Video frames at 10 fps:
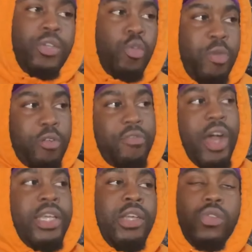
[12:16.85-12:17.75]

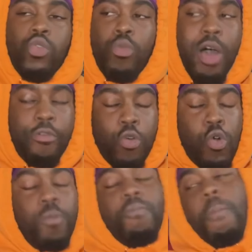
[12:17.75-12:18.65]
humidifier in a 2x4.
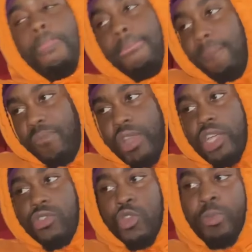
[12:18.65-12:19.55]
That's
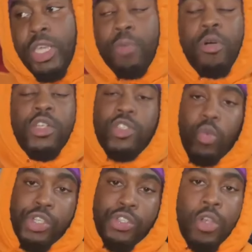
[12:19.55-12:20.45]
just me, but to
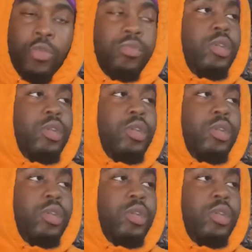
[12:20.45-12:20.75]
each his own.